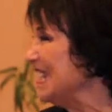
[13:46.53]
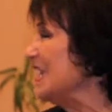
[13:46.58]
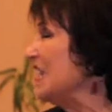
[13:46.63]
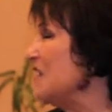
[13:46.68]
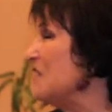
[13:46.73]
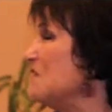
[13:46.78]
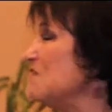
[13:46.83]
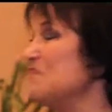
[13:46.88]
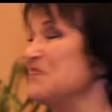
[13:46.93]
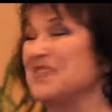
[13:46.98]
you
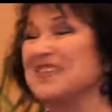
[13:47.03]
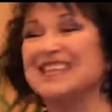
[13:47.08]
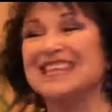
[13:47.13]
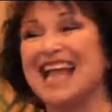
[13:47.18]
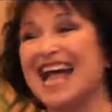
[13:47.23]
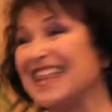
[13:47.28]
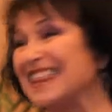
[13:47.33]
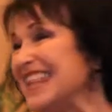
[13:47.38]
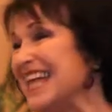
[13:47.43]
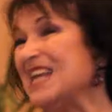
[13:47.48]
know,
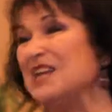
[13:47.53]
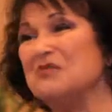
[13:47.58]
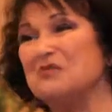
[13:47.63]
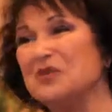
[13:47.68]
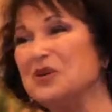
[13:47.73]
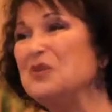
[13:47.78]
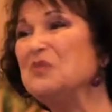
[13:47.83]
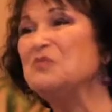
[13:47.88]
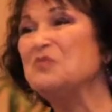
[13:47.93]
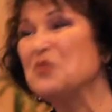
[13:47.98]
not that it
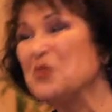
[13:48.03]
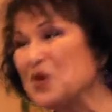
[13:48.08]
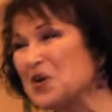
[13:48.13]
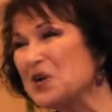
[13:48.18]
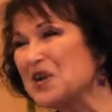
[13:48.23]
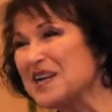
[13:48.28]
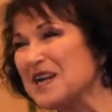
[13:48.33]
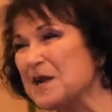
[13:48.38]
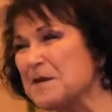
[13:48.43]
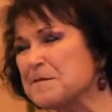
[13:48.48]
wouldn't
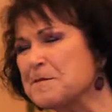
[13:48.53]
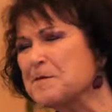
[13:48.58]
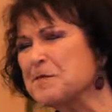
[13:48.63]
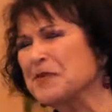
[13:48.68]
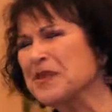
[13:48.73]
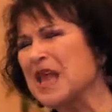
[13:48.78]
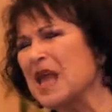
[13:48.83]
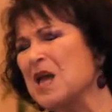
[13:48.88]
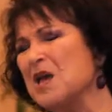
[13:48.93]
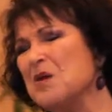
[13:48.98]
work,
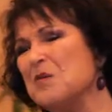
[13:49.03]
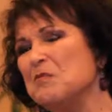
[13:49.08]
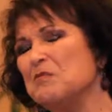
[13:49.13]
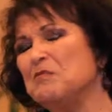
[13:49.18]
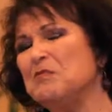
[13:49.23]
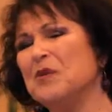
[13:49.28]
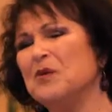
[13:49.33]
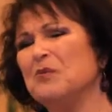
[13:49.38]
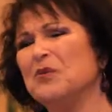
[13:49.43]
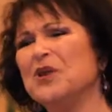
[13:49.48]

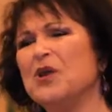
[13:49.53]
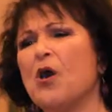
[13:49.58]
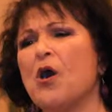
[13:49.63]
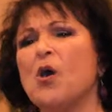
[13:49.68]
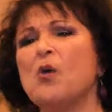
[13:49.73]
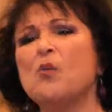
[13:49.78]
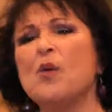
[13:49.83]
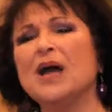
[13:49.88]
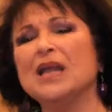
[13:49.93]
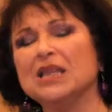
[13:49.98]
but we
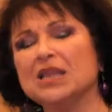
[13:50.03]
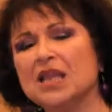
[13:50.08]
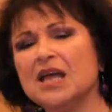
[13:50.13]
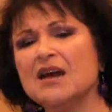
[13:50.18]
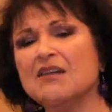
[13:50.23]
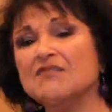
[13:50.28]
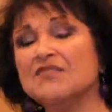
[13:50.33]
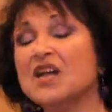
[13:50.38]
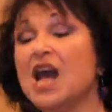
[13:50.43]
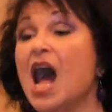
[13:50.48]
all want
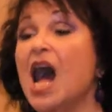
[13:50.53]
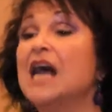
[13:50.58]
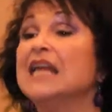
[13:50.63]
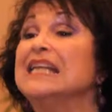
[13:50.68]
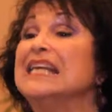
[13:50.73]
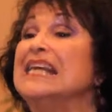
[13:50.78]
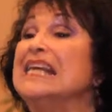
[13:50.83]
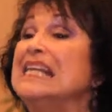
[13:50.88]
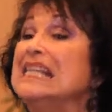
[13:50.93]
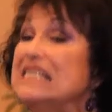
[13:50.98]
love.
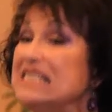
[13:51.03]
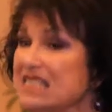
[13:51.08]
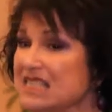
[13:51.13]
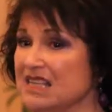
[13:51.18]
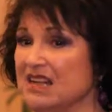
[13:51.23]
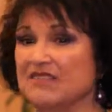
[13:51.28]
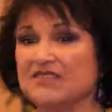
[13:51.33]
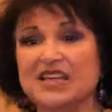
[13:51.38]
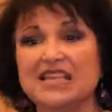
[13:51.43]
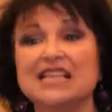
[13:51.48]
God is
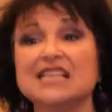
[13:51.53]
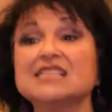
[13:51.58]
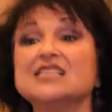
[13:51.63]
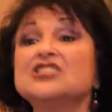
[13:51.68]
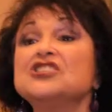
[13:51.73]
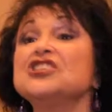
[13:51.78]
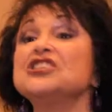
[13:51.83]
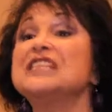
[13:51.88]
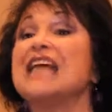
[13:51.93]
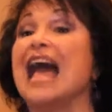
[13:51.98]
love. He
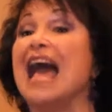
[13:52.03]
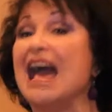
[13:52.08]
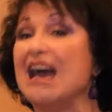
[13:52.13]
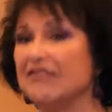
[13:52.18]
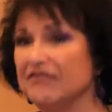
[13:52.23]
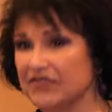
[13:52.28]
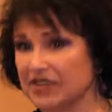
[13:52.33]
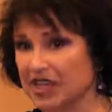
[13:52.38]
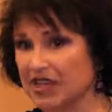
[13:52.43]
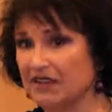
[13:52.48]
doesn't just
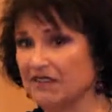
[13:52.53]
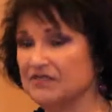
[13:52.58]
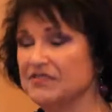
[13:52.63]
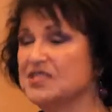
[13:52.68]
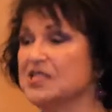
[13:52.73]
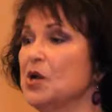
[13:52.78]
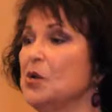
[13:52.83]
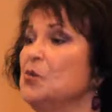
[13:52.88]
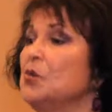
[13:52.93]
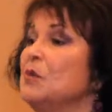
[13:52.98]
have love.
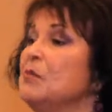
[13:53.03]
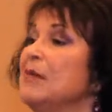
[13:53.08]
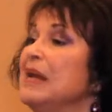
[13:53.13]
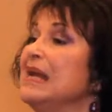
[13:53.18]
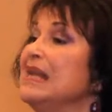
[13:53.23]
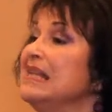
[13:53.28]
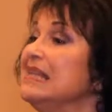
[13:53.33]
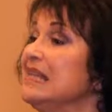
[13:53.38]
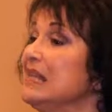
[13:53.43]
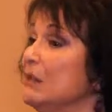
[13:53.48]
So we're
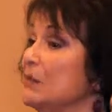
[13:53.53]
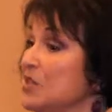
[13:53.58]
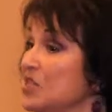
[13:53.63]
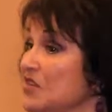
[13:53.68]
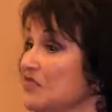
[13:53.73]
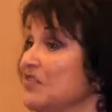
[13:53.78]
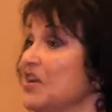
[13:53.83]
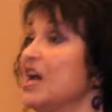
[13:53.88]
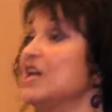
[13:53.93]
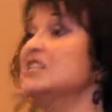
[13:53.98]
made in the image
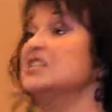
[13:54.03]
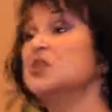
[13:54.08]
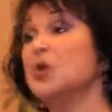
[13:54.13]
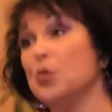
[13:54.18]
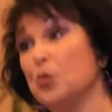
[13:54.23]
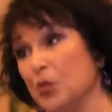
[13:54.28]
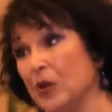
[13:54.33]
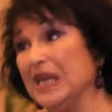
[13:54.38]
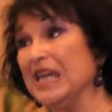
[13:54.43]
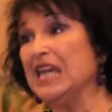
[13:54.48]
of God. So
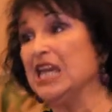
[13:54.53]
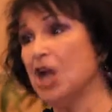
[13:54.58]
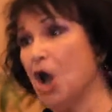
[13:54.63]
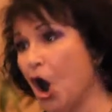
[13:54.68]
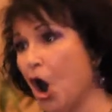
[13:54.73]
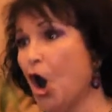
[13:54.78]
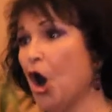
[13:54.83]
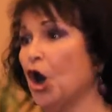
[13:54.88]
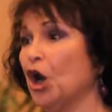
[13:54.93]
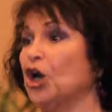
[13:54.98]
we
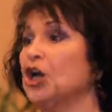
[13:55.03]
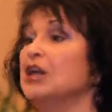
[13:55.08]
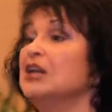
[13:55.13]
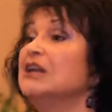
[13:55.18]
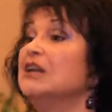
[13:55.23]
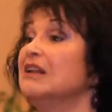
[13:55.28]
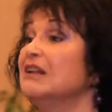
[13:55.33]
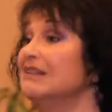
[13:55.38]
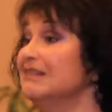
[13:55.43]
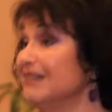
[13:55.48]
are
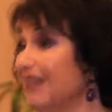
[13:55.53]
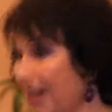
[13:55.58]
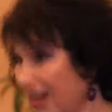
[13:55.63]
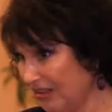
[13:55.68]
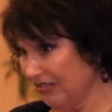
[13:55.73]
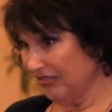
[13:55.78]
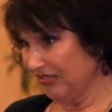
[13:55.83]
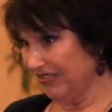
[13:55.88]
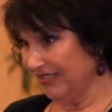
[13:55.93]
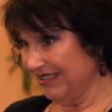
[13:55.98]

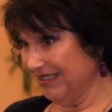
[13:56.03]
love.